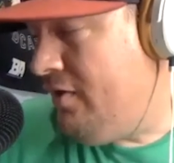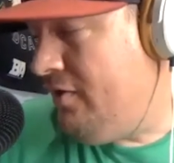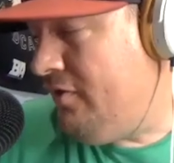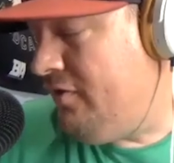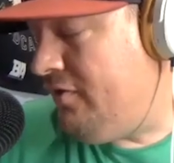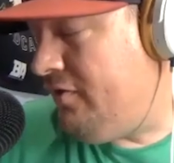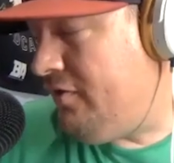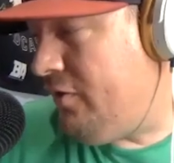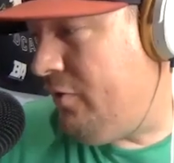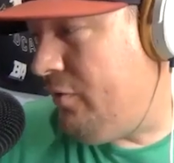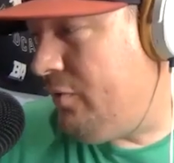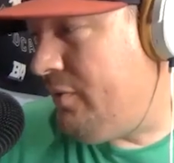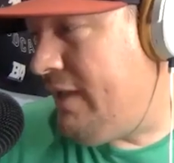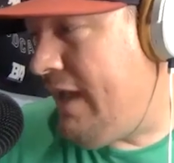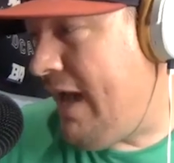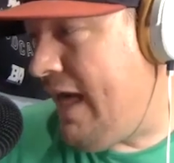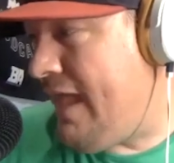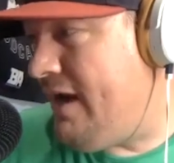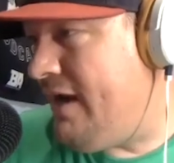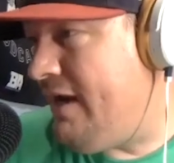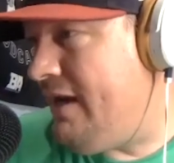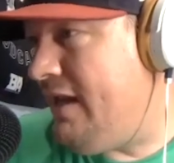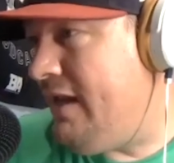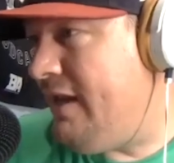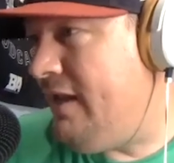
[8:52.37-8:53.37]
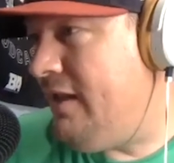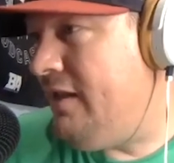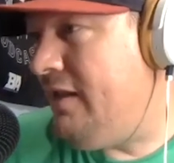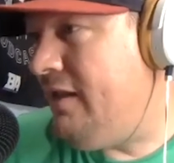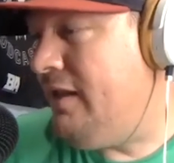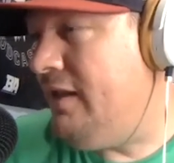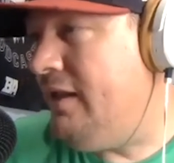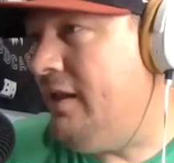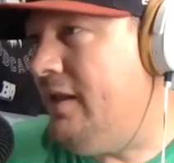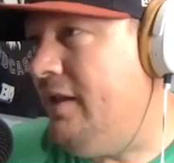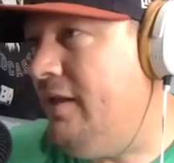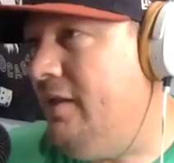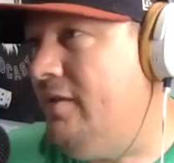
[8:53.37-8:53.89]
So Kennedy
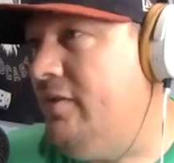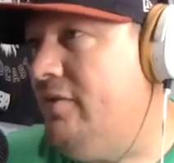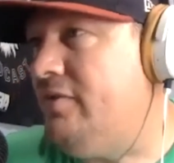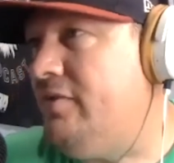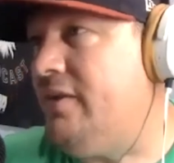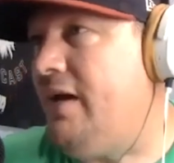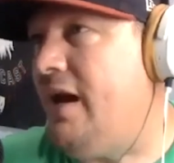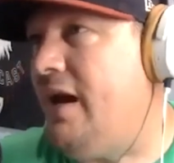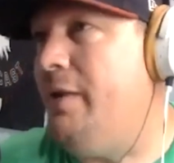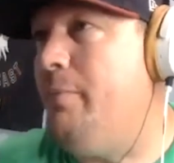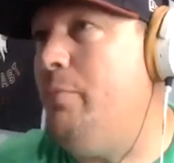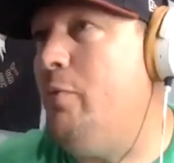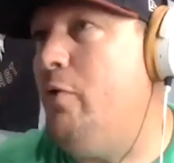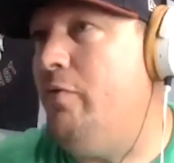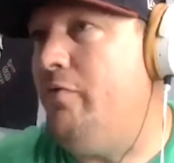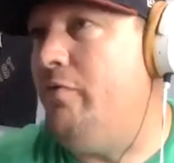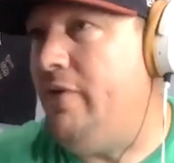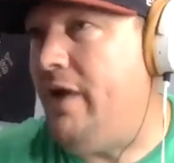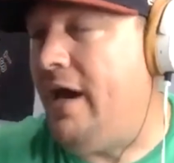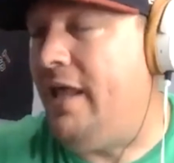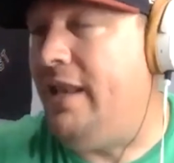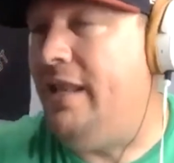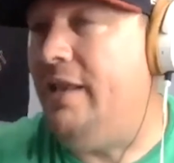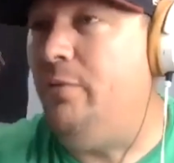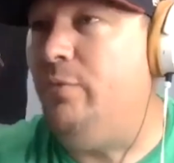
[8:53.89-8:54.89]
is kind of moved on.